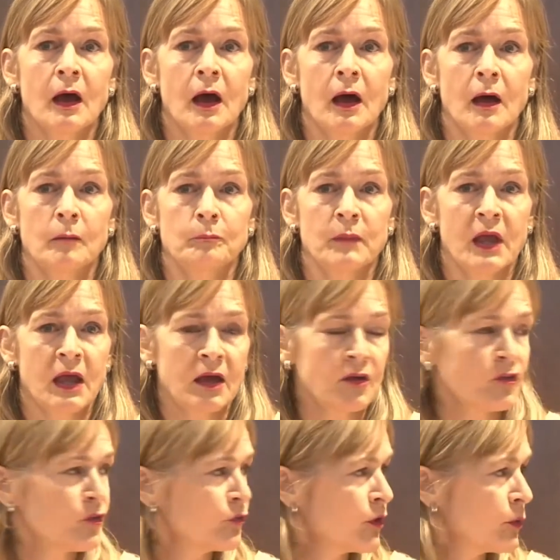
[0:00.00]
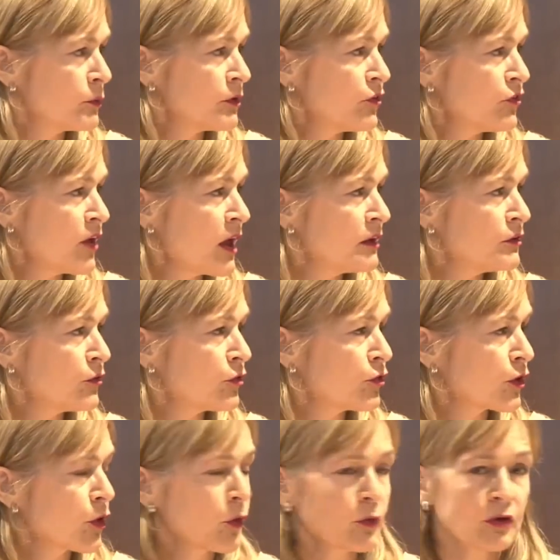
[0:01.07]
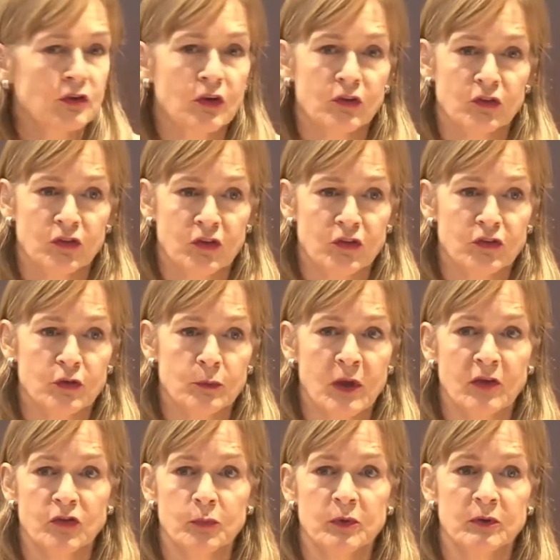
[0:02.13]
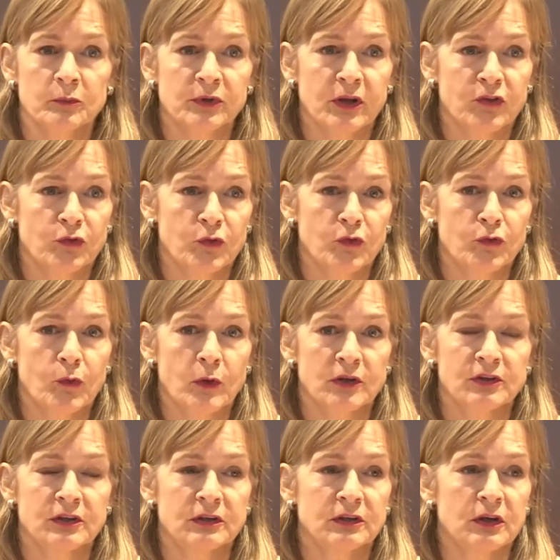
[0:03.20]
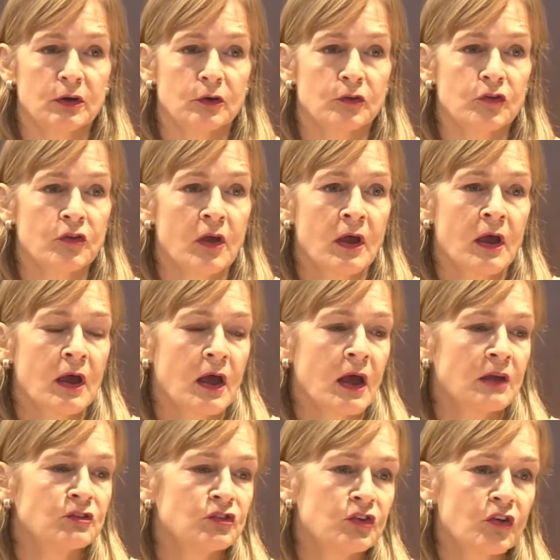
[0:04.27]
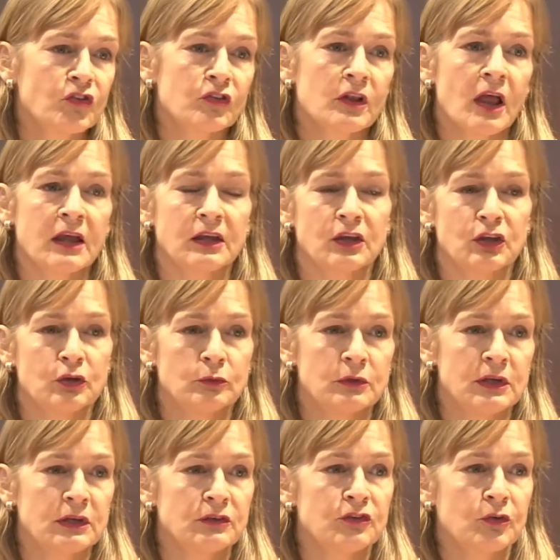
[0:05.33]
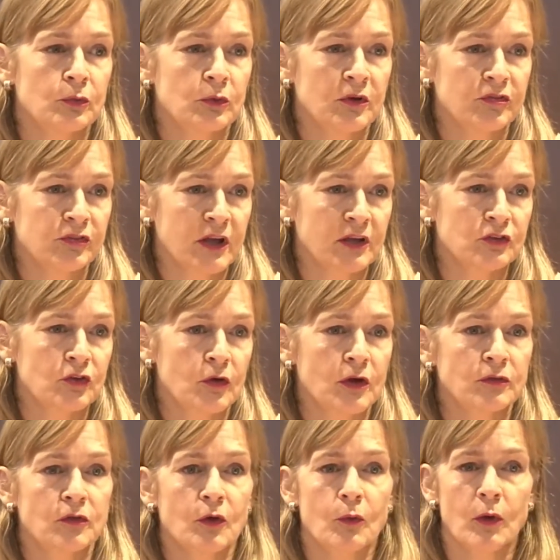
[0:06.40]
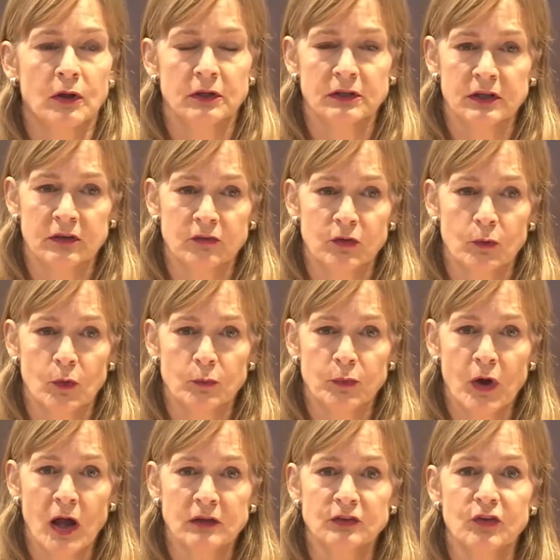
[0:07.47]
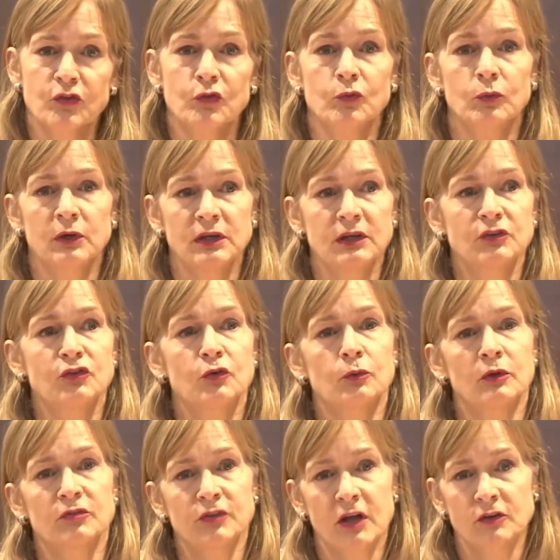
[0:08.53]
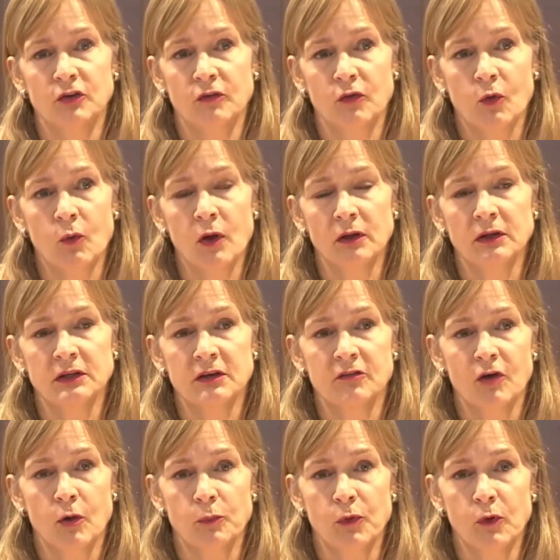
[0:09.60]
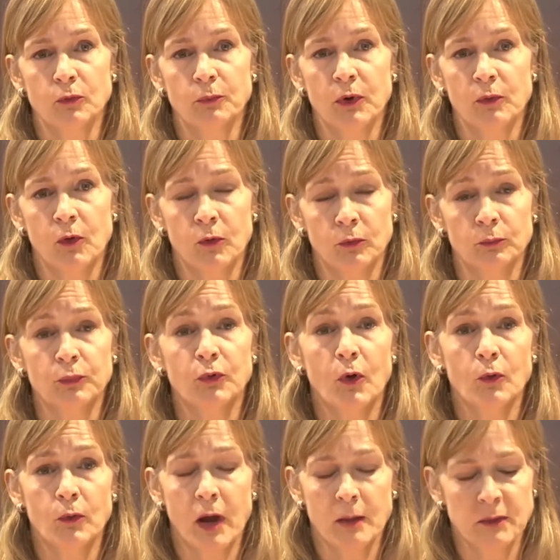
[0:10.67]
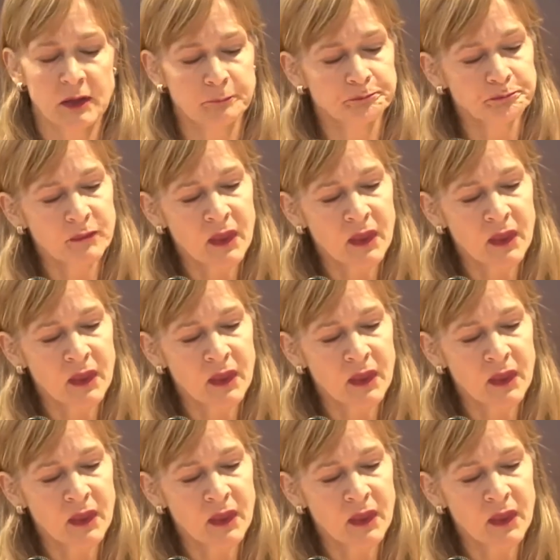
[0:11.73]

As Fiona said, the current system has been in place for 14 years. And just like you need to reflect on the quality of your own practice, we need to reflect on the quality of our own programming.